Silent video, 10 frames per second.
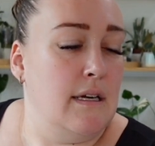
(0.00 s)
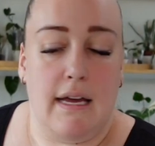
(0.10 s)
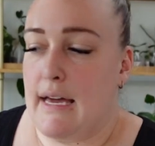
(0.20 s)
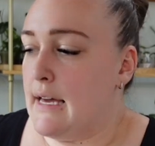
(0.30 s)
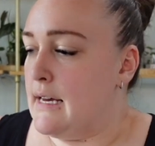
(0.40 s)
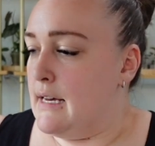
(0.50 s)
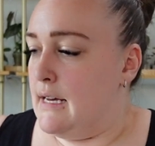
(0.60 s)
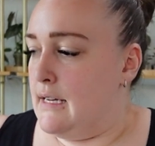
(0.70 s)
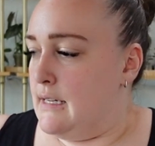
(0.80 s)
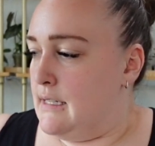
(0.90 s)

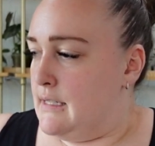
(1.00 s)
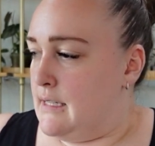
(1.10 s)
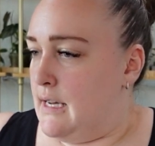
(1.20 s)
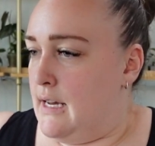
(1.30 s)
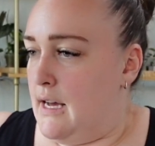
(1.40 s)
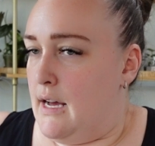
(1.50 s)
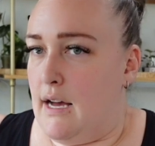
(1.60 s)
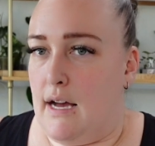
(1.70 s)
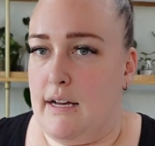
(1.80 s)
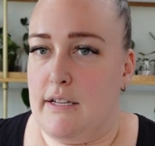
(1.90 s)
And
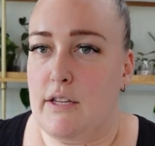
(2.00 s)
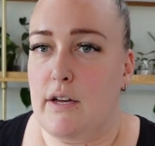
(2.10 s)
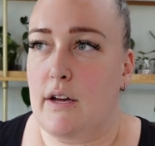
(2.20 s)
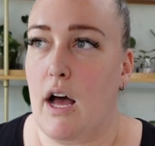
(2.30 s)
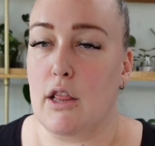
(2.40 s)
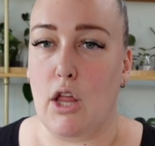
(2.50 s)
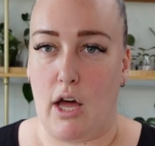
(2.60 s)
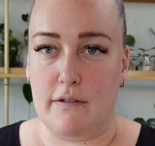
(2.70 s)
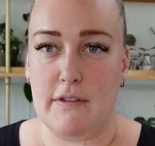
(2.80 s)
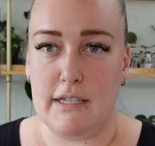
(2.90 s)
a
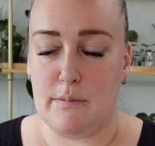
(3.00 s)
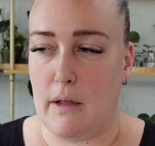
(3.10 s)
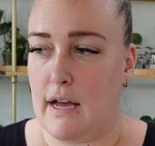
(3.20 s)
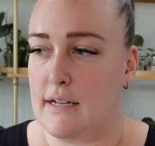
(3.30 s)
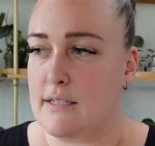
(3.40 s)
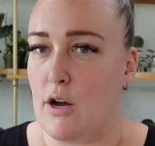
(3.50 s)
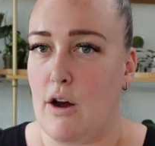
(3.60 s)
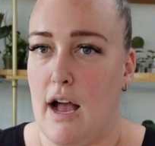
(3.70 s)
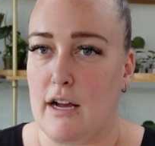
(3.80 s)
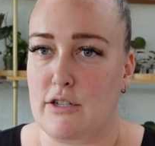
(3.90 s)
lot of these plants are
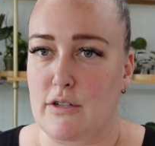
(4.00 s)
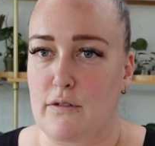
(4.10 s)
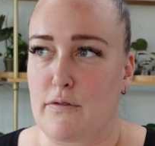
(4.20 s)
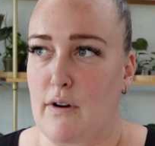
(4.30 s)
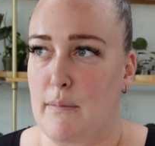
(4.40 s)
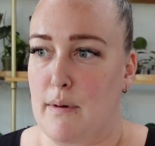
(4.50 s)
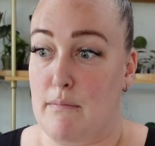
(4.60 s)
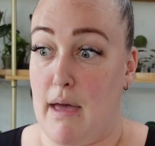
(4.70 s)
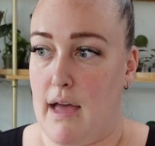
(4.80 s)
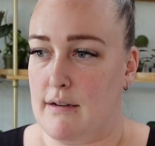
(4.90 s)
actually from
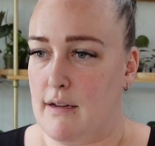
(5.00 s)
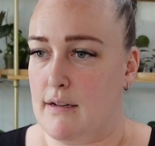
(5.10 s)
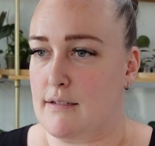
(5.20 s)
Amanda.